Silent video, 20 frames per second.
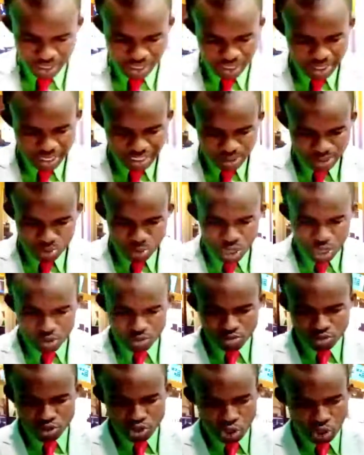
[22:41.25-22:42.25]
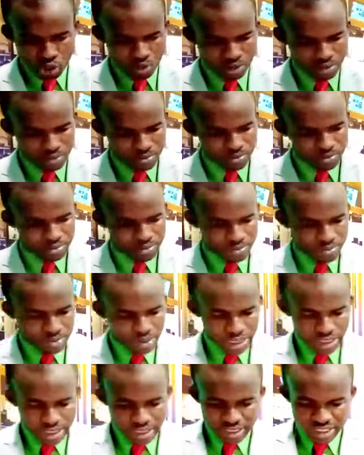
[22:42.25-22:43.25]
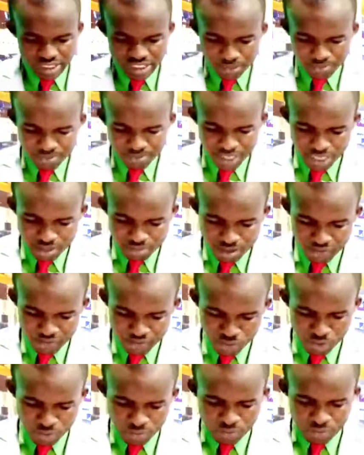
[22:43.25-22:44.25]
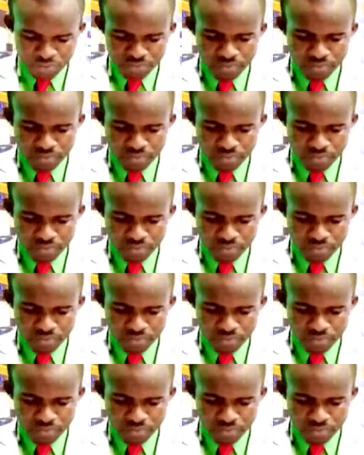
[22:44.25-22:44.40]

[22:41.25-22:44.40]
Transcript: Gospel according to John, chapter number 4,